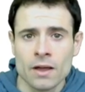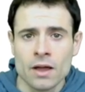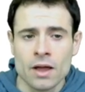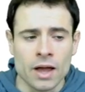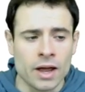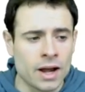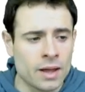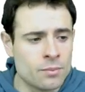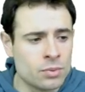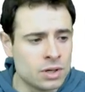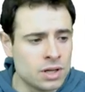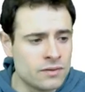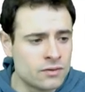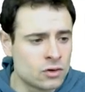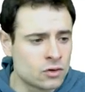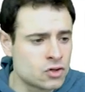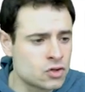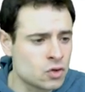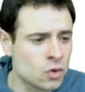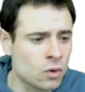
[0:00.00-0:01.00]
And I believe the
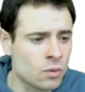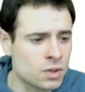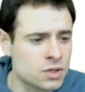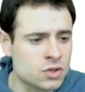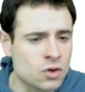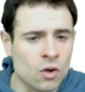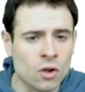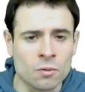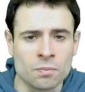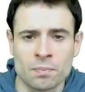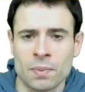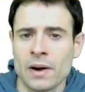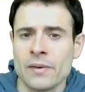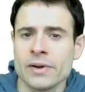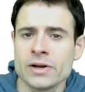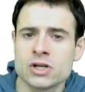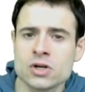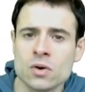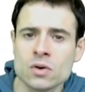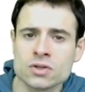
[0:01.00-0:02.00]
store was called Parrot
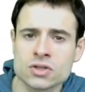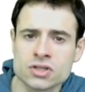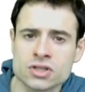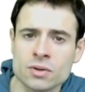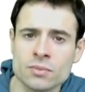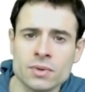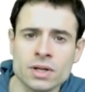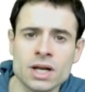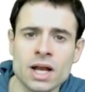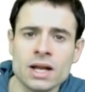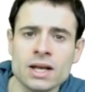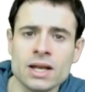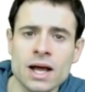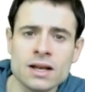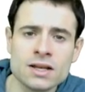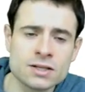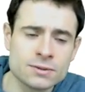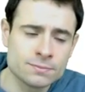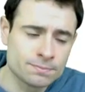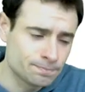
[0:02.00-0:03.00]
Joe's or something like
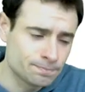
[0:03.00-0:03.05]
that.